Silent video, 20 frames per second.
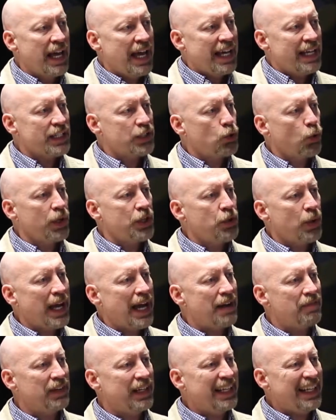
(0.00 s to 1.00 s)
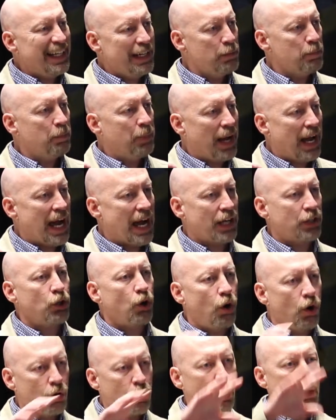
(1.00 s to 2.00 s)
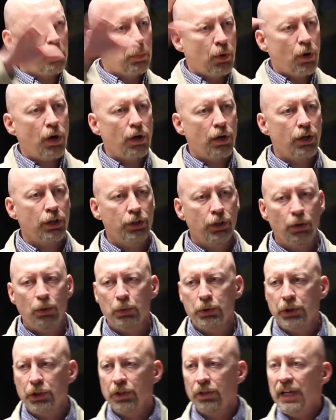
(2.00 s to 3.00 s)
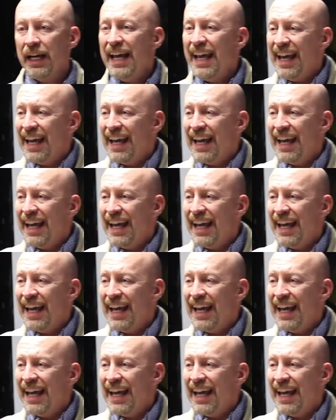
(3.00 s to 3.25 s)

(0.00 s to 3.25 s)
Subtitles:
is going to have an impact on our broader culture.